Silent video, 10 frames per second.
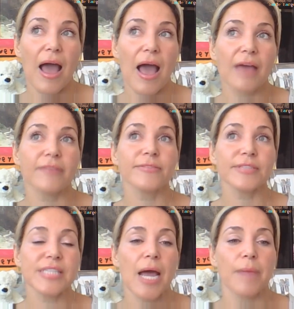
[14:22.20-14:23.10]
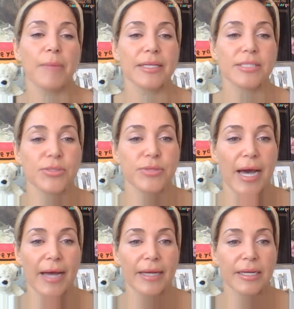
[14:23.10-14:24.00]
every time I do
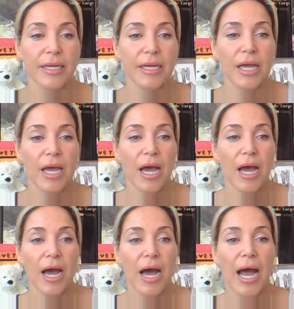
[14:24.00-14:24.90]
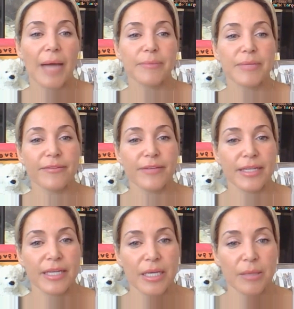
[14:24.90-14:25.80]
that, I'm giving
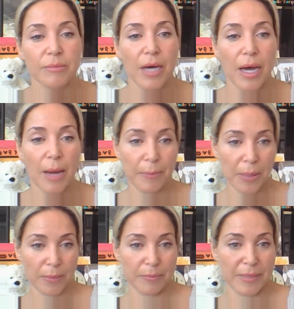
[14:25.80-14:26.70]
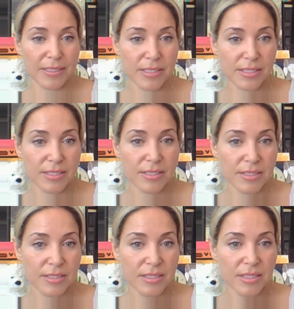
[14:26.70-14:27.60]
him a purpose.
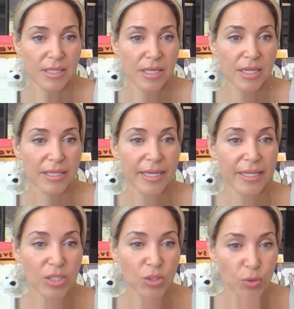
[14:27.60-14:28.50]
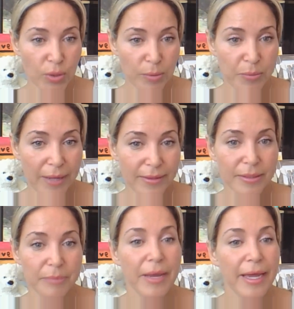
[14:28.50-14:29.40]
Like, your
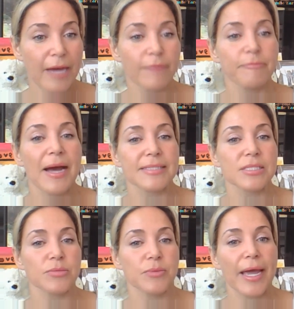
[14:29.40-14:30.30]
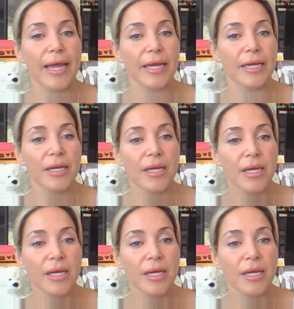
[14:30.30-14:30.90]
brother may have passed away,